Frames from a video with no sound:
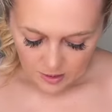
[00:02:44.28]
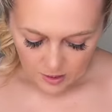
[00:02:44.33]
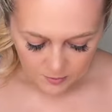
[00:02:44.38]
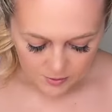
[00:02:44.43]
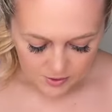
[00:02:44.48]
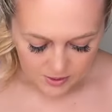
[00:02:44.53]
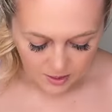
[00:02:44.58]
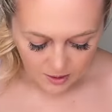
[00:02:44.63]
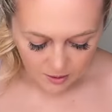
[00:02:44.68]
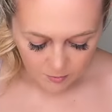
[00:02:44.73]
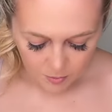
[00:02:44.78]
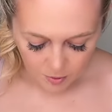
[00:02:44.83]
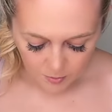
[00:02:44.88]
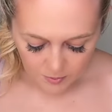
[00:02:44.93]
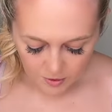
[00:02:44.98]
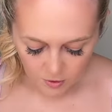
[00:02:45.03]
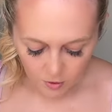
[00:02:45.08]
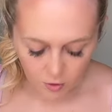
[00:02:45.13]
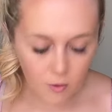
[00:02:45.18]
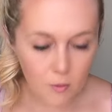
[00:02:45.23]
would say I've
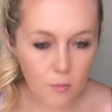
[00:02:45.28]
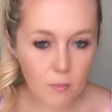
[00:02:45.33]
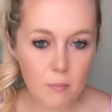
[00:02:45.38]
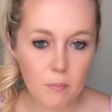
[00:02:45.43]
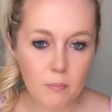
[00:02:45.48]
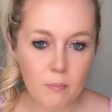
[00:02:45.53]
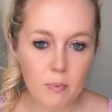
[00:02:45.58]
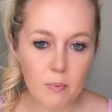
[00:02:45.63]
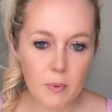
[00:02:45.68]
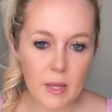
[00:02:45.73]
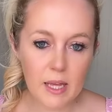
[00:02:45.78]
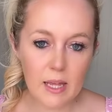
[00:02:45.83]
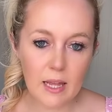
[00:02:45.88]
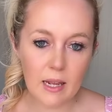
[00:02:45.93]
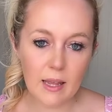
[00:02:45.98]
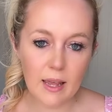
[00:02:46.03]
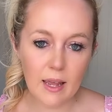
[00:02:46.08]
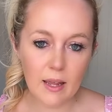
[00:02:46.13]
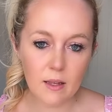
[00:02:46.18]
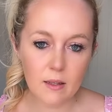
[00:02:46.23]
probably got bigger
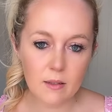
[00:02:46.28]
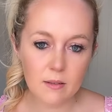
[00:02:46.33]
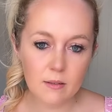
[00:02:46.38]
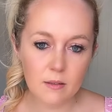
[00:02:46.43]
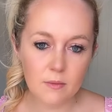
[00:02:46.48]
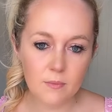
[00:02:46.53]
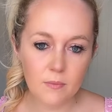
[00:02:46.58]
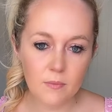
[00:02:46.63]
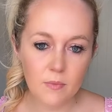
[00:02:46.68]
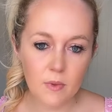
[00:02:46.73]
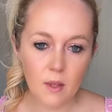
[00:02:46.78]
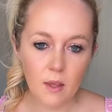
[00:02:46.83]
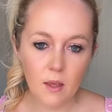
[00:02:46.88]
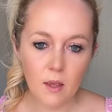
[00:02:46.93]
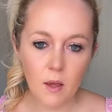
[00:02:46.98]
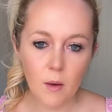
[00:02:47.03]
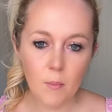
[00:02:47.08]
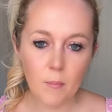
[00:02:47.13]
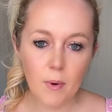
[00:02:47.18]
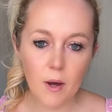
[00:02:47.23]
legs.
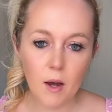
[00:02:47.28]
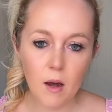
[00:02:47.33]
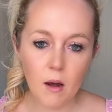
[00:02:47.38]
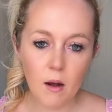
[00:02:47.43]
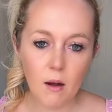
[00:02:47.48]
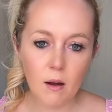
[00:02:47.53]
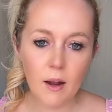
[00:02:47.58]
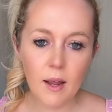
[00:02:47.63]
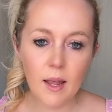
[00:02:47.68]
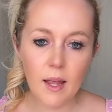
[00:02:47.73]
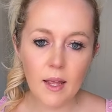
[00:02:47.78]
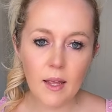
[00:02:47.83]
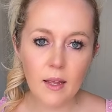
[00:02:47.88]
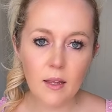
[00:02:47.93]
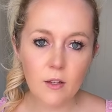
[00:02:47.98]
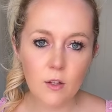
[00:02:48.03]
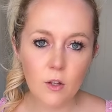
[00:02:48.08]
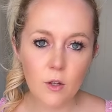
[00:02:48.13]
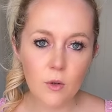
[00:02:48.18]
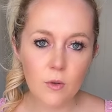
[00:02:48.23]
But
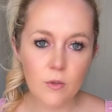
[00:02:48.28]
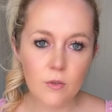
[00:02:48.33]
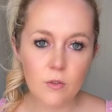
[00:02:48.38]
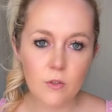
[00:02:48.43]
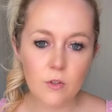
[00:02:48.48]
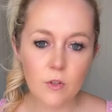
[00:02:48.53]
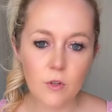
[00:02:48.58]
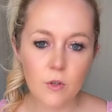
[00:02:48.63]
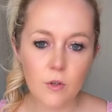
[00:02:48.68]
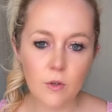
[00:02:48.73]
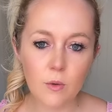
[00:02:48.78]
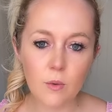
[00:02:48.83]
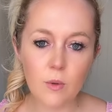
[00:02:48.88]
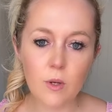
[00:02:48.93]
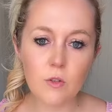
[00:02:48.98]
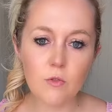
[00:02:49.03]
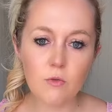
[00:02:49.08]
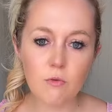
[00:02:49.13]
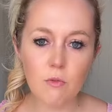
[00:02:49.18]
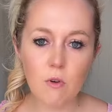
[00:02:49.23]
I used to
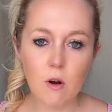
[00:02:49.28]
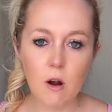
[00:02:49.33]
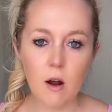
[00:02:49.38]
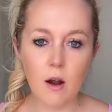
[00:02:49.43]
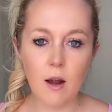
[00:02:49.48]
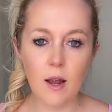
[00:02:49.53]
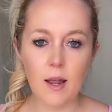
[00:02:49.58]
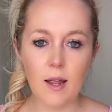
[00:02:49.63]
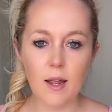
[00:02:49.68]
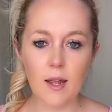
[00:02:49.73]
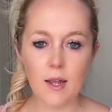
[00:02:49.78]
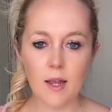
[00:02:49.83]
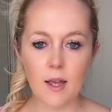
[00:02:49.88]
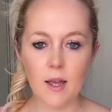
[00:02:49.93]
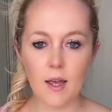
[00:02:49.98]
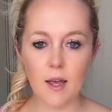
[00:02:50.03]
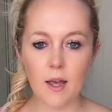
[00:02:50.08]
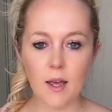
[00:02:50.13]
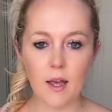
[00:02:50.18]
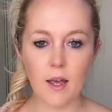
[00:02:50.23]
try
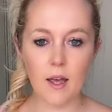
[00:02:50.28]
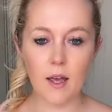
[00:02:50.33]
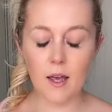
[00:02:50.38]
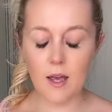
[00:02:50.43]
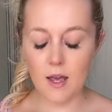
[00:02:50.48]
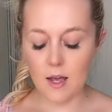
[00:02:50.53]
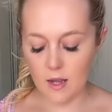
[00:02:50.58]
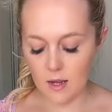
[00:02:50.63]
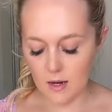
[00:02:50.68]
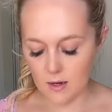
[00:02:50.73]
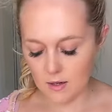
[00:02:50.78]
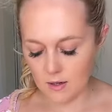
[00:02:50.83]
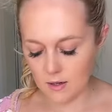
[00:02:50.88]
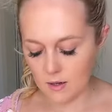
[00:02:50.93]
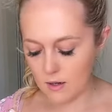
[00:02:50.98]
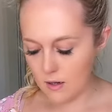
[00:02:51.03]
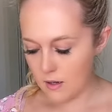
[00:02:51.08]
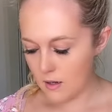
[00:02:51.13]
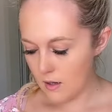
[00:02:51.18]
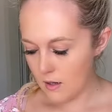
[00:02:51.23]

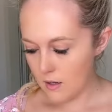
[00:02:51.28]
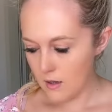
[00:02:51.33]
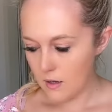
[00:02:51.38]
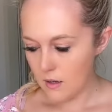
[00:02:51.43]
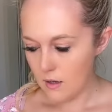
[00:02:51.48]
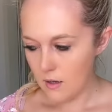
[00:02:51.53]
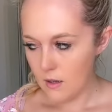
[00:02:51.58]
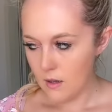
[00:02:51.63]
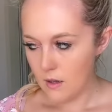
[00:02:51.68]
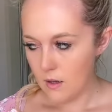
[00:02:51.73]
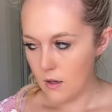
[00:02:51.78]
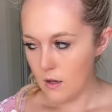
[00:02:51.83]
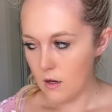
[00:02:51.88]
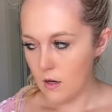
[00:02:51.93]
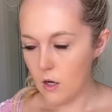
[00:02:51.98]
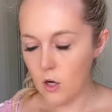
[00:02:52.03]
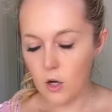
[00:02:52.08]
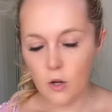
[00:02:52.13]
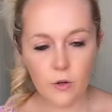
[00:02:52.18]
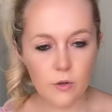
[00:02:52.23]
and
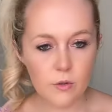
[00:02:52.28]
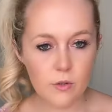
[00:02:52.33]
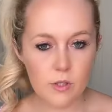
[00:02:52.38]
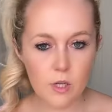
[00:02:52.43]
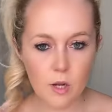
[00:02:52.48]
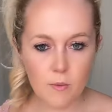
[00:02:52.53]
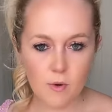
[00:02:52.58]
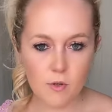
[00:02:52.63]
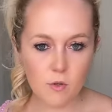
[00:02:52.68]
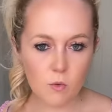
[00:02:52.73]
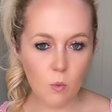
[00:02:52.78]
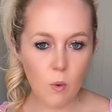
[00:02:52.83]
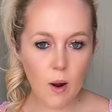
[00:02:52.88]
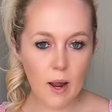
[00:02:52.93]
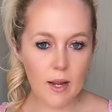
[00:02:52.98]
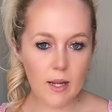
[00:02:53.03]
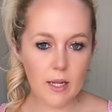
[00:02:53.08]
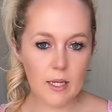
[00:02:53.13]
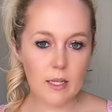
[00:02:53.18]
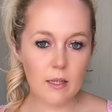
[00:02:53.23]
lose so much
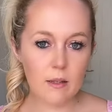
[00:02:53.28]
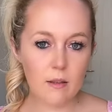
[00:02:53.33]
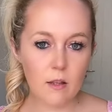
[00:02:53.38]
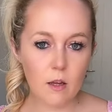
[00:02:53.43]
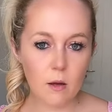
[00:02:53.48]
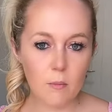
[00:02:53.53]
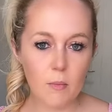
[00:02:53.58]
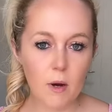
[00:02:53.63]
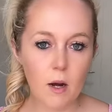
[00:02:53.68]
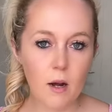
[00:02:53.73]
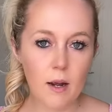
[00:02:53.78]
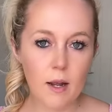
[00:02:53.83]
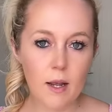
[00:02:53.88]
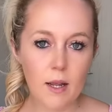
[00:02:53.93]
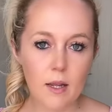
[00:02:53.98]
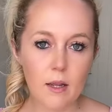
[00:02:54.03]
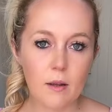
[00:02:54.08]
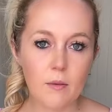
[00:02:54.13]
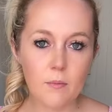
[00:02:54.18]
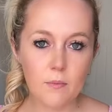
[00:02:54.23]
weight that
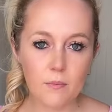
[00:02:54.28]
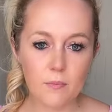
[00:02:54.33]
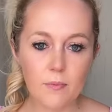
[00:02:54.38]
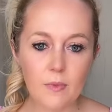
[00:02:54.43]
my